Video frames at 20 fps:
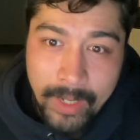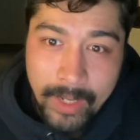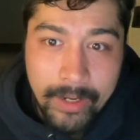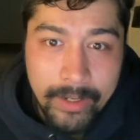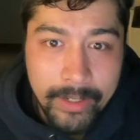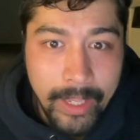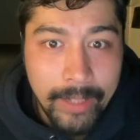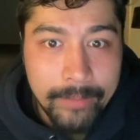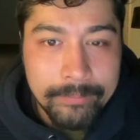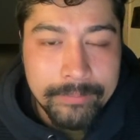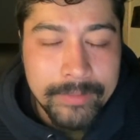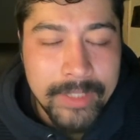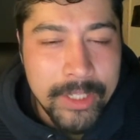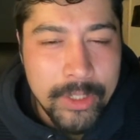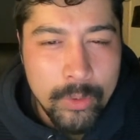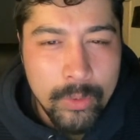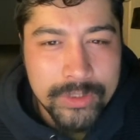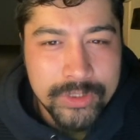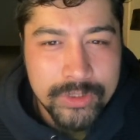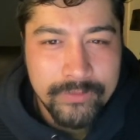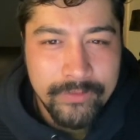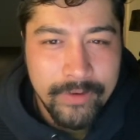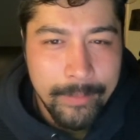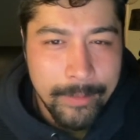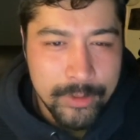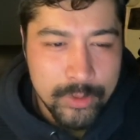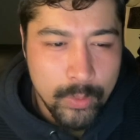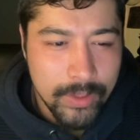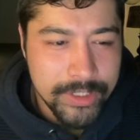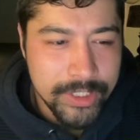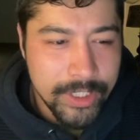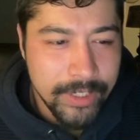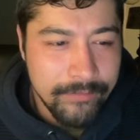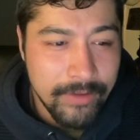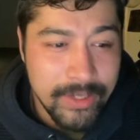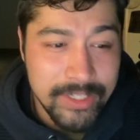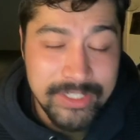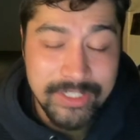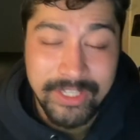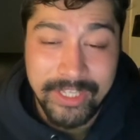all right, again, thank you all so very much for watching. If
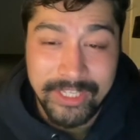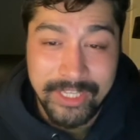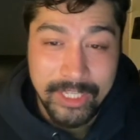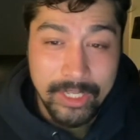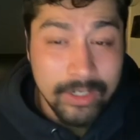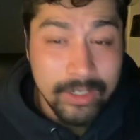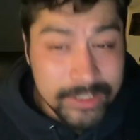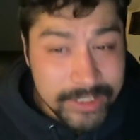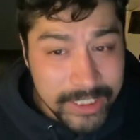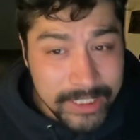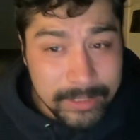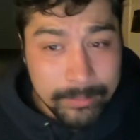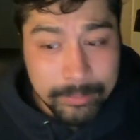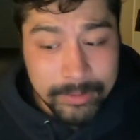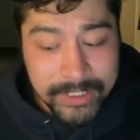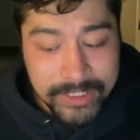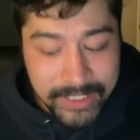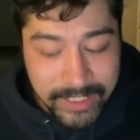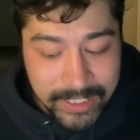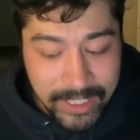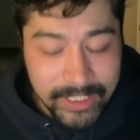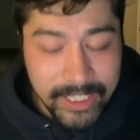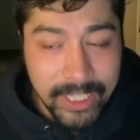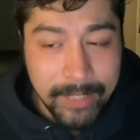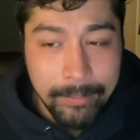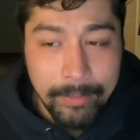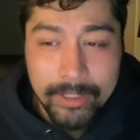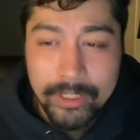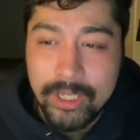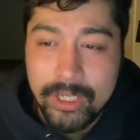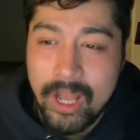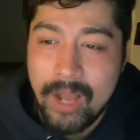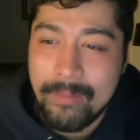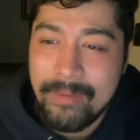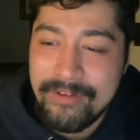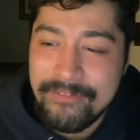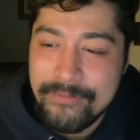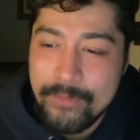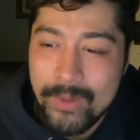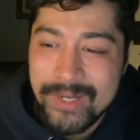you guys are liking the content, please hit that like button,
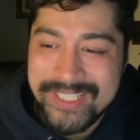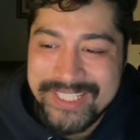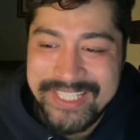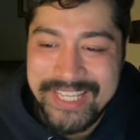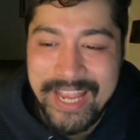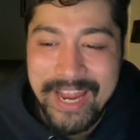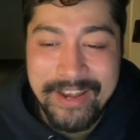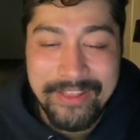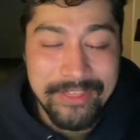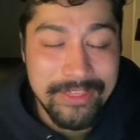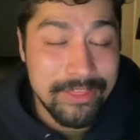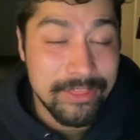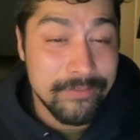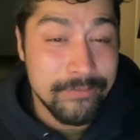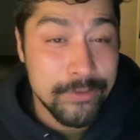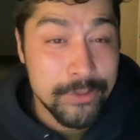comment if you want to see anything in the